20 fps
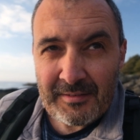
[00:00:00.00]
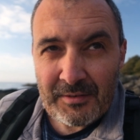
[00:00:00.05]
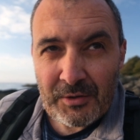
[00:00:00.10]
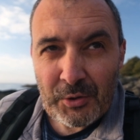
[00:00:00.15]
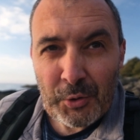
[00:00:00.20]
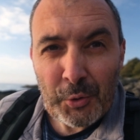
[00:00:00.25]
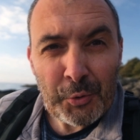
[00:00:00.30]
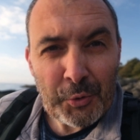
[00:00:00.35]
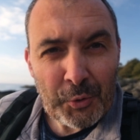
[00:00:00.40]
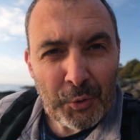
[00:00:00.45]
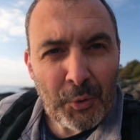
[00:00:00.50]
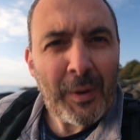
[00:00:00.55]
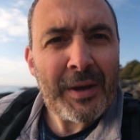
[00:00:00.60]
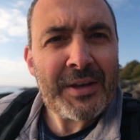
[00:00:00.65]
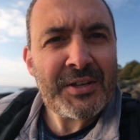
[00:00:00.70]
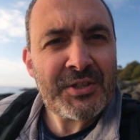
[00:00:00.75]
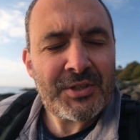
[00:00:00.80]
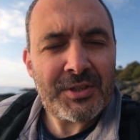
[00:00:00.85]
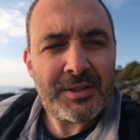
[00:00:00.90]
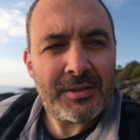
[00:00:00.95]
know the
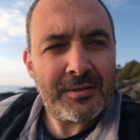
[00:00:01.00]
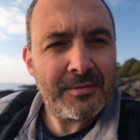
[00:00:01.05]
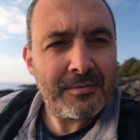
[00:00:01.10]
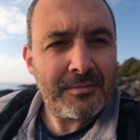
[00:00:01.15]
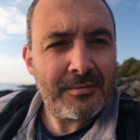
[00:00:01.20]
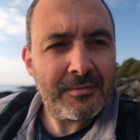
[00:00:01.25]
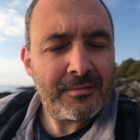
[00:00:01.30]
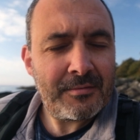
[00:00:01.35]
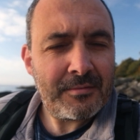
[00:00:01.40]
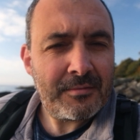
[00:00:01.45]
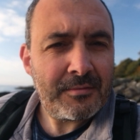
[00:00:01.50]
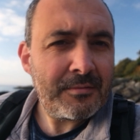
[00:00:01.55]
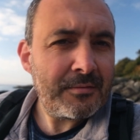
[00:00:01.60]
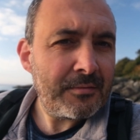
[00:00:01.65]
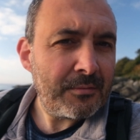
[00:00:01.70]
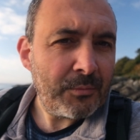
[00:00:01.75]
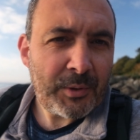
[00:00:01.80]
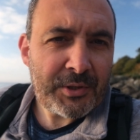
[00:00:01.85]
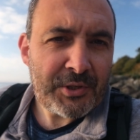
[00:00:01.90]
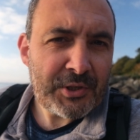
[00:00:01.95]
question,
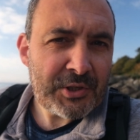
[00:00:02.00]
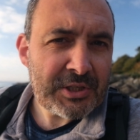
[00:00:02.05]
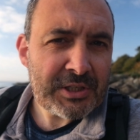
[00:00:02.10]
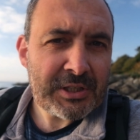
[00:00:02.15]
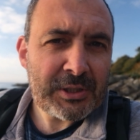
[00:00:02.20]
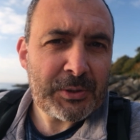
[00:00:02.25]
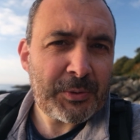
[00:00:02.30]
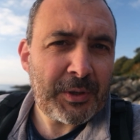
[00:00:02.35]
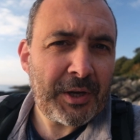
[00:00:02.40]
when you slow